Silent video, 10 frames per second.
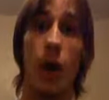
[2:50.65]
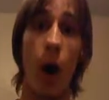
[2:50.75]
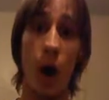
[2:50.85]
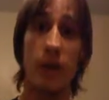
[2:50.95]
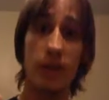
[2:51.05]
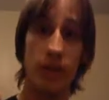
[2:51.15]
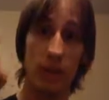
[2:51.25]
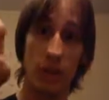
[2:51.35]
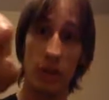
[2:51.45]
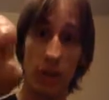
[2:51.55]
honestly,
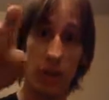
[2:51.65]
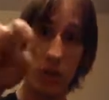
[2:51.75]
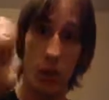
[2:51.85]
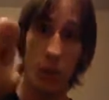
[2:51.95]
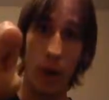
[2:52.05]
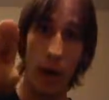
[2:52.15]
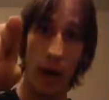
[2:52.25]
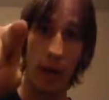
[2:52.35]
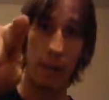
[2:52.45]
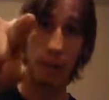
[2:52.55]
seriously, you,
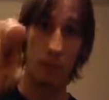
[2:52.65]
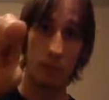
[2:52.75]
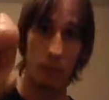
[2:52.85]
I'm,